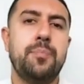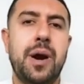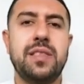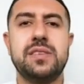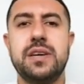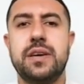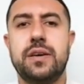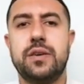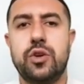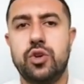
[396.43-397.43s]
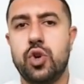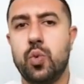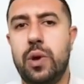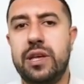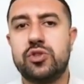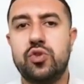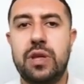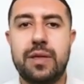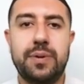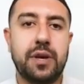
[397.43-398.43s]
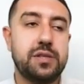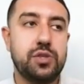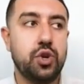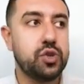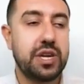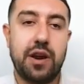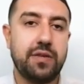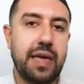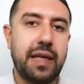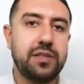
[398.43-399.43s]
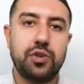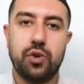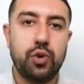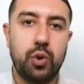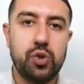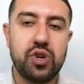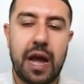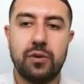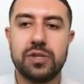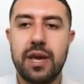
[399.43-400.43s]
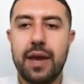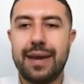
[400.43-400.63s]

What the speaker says: but you're willing to do that because you're scared that, you lose your house.